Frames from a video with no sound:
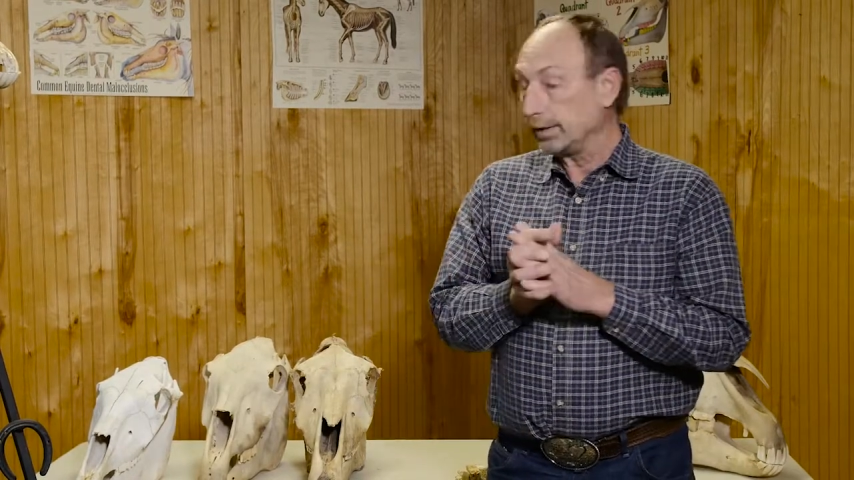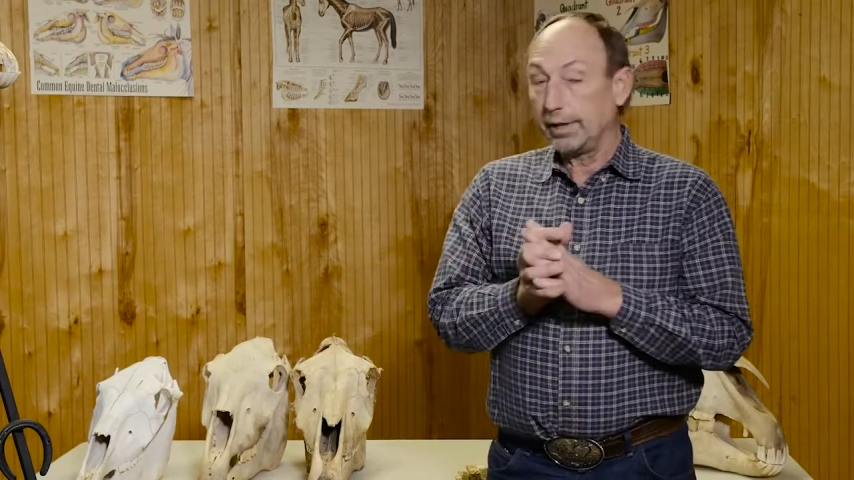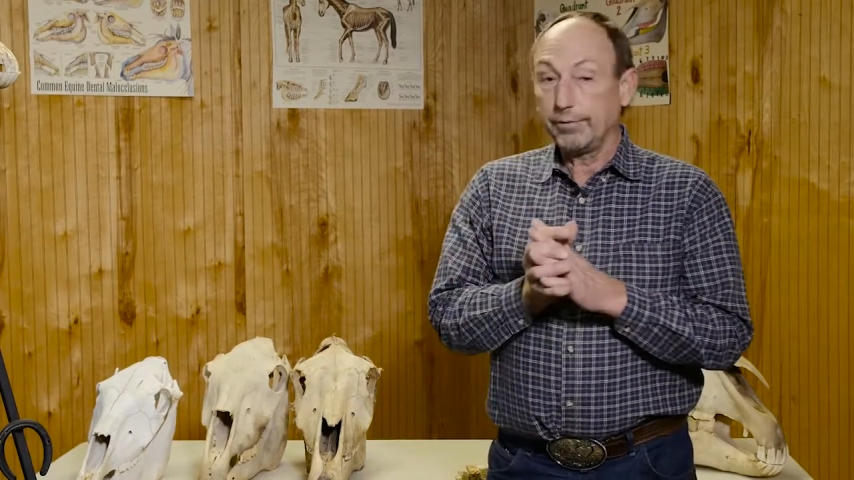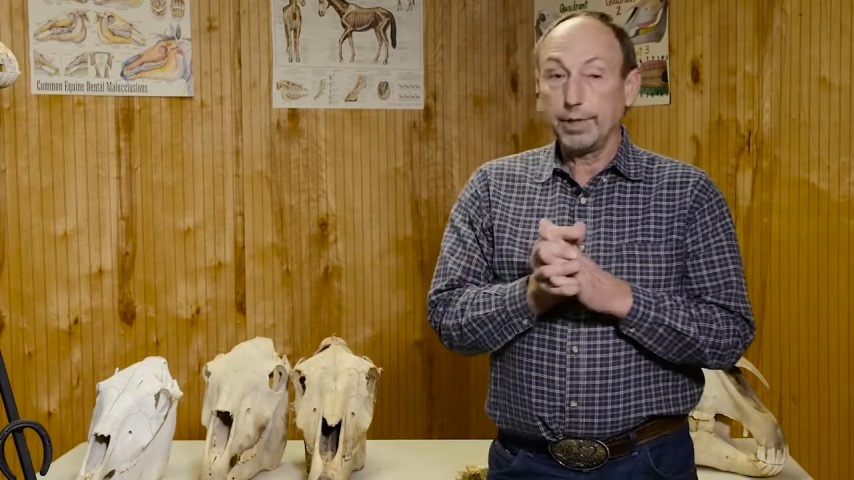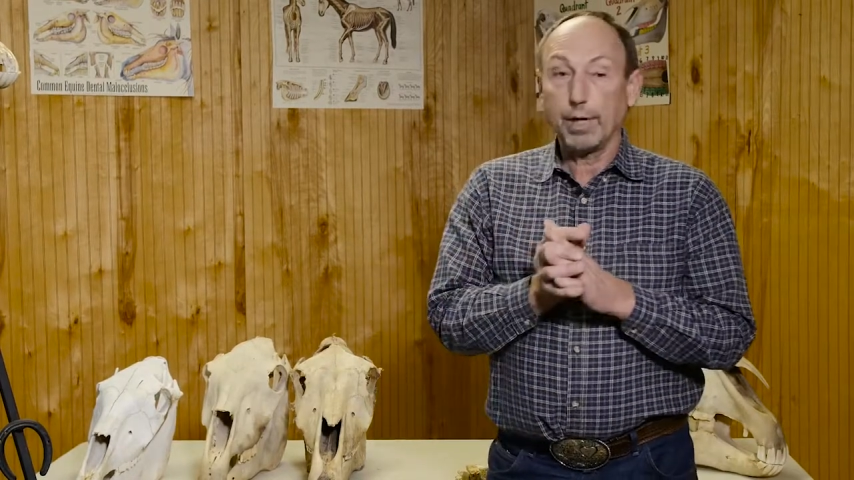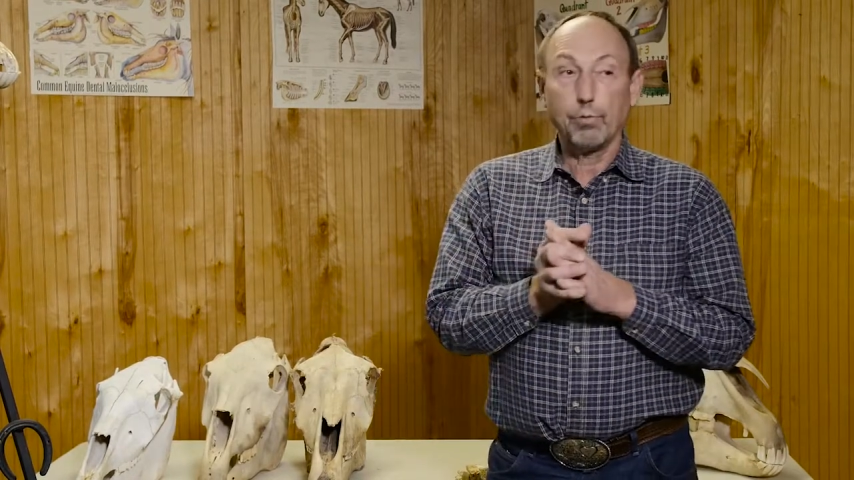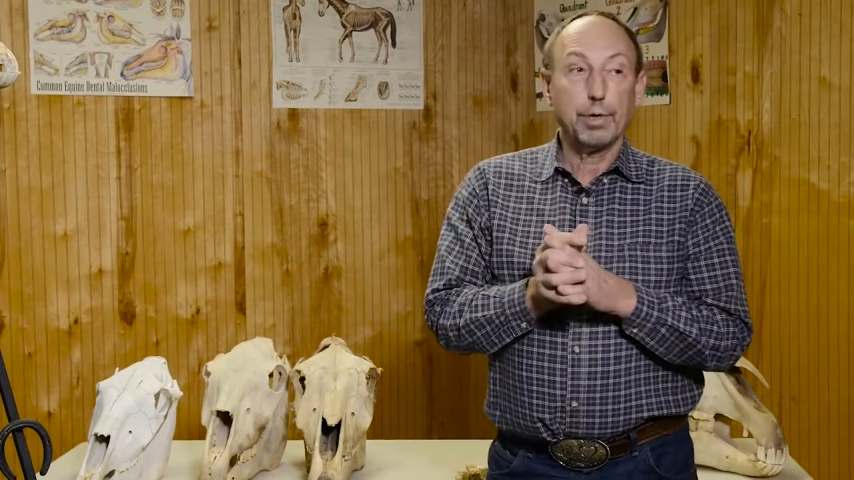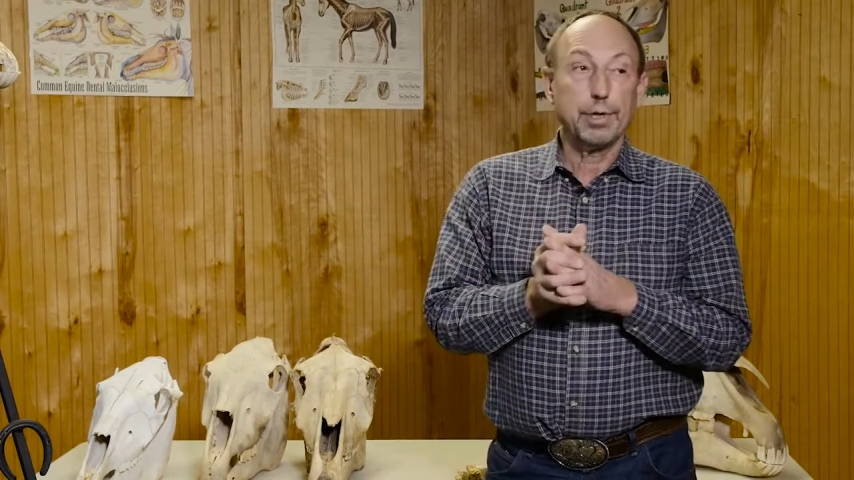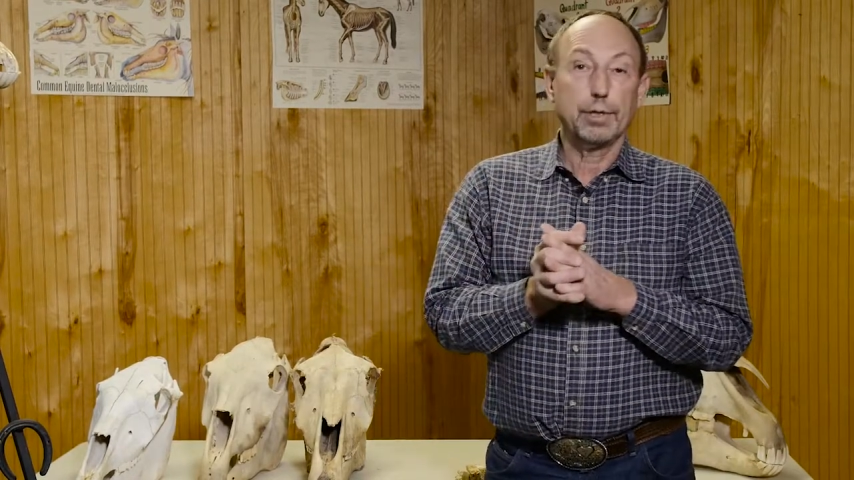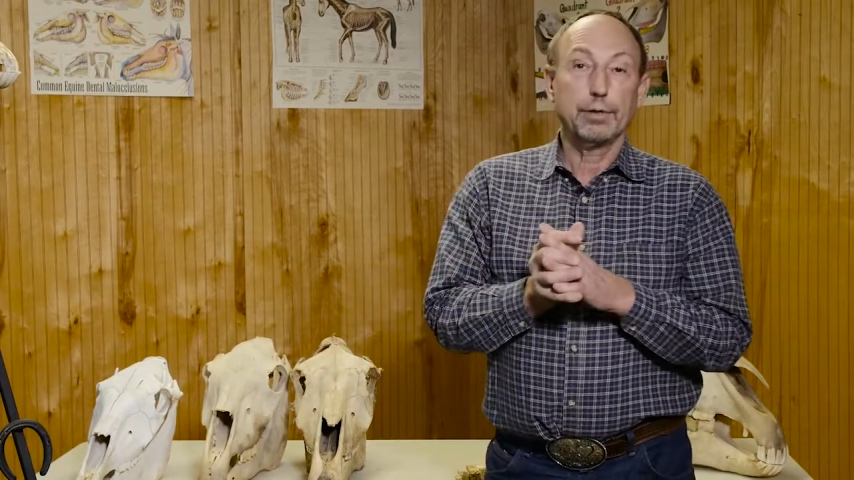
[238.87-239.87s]
even at
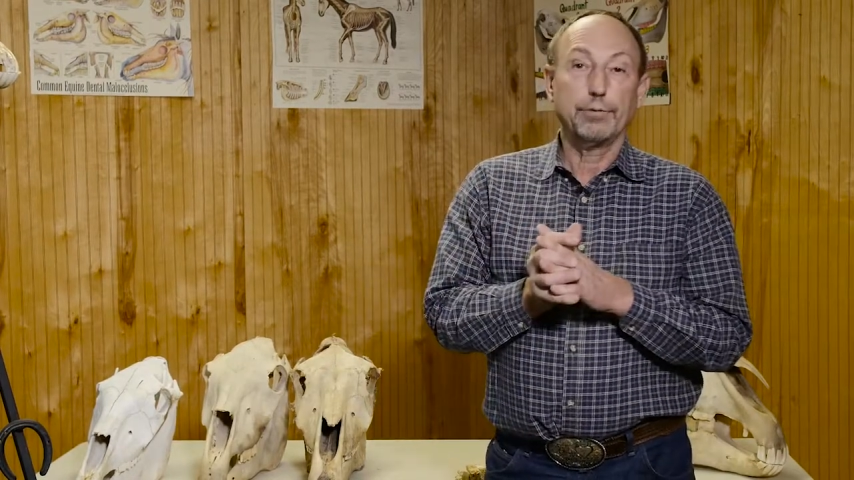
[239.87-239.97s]
1 year of